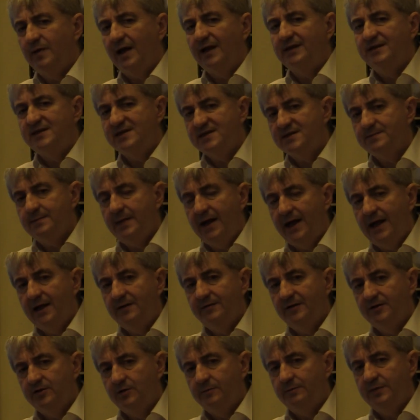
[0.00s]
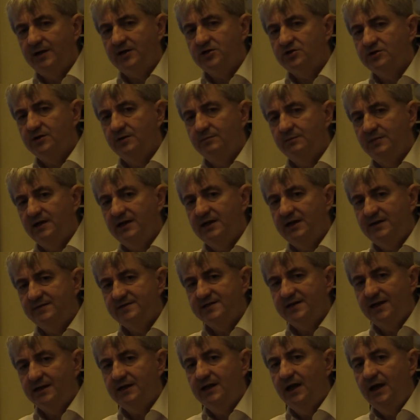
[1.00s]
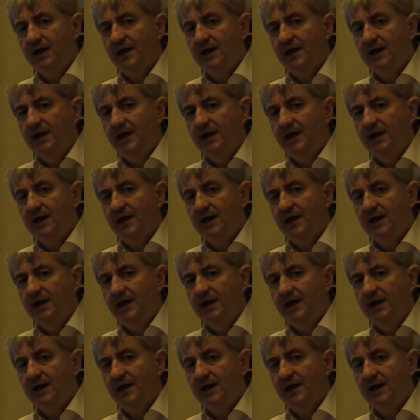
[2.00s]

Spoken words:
body smell when the patient believes that